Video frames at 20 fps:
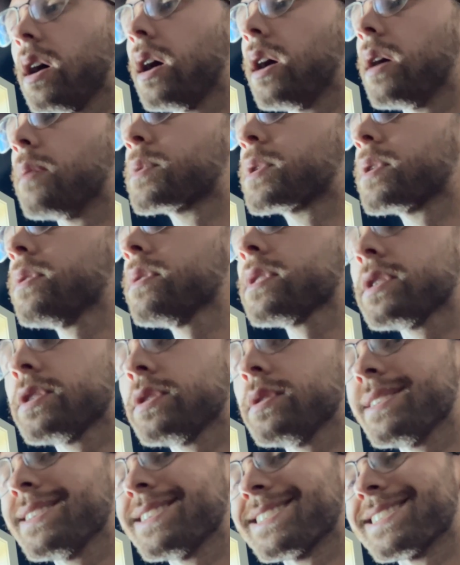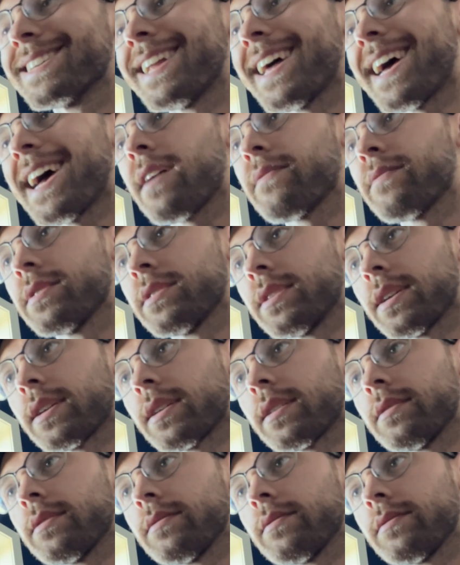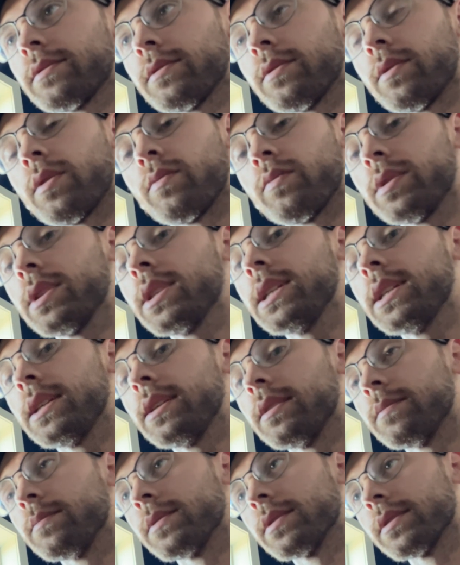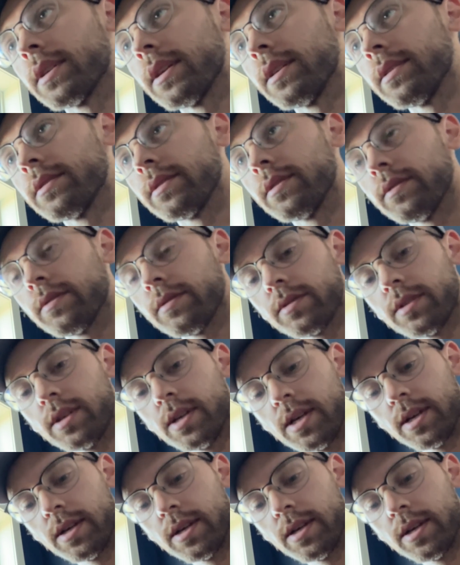I'm currently shooting this at half a second, so I really need him to stay still.